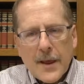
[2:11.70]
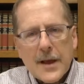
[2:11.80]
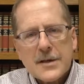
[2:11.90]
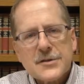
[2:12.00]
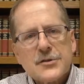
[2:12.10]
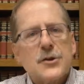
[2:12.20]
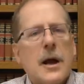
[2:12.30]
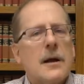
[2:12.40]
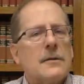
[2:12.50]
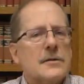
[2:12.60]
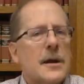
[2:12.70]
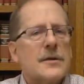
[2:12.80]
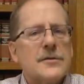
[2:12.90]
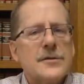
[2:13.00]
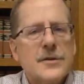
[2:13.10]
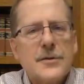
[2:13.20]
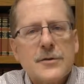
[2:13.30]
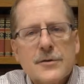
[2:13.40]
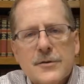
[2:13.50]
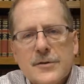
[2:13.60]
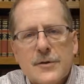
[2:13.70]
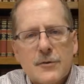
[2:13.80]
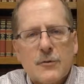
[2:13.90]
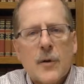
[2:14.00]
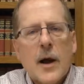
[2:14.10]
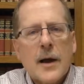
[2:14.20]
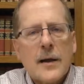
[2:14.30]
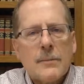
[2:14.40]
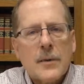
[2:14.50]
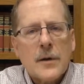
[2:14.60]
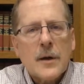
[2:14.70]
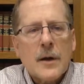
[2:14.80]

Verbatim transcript: As a child, I used to use the rhyme